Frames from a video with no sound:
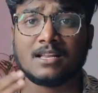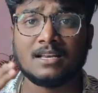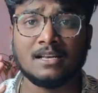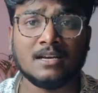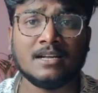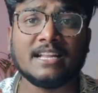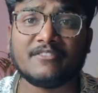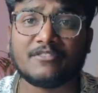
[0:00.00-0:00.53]

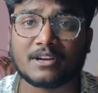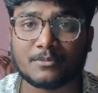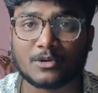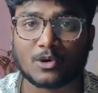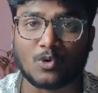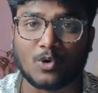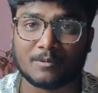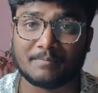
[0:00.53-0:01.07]
learning from
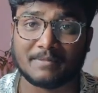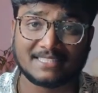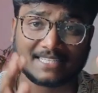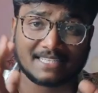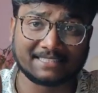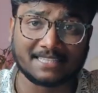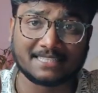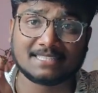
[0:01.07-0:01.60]
your own
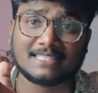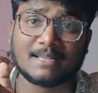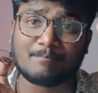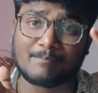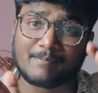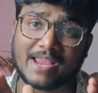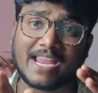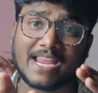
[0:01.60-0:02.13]
mistakes. This is the
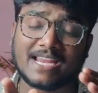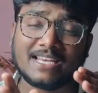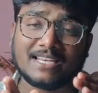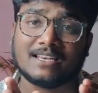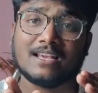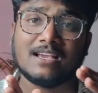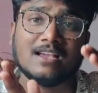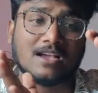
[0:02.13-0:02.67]

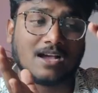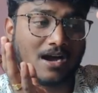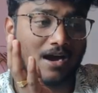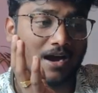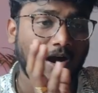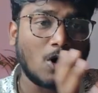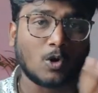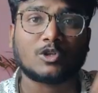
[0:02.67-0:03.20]
main
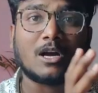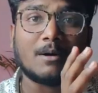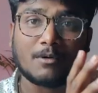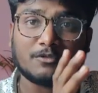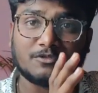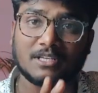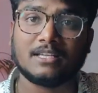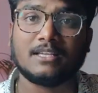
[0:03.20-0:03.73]
outcome
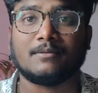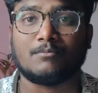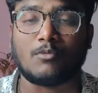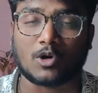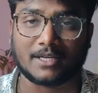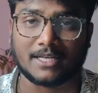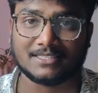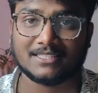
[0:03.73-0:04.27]
of the
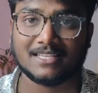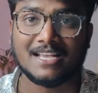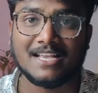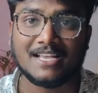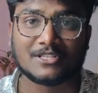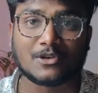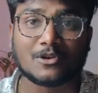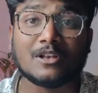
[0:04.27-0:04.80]
mock test.
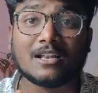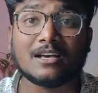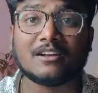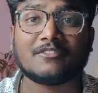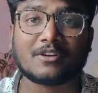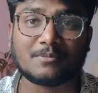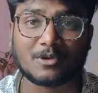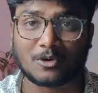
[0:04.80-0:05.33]
So you
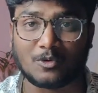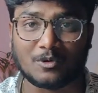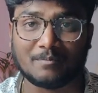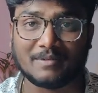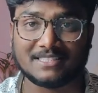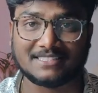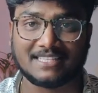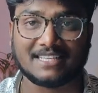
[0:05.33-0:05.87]
learn from your
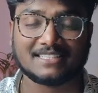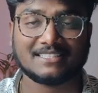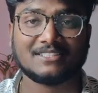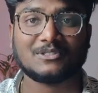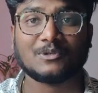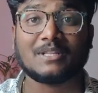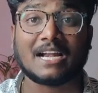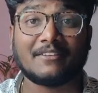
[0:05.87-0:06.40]
own mistakes.
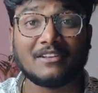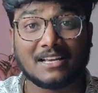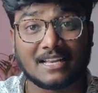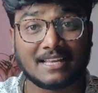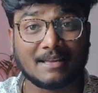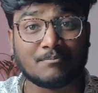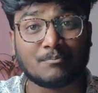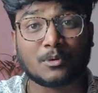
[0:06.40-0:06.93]
So that
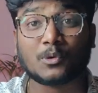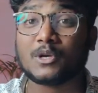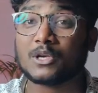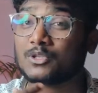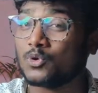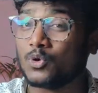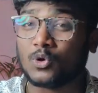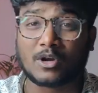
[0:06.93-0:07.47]
will improve
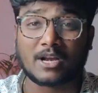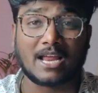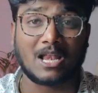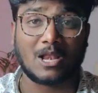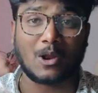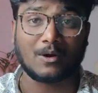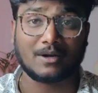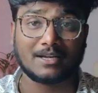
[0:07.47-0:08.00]
your score
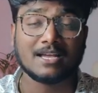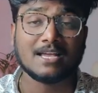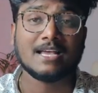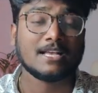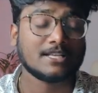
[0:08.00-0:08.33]
a lot.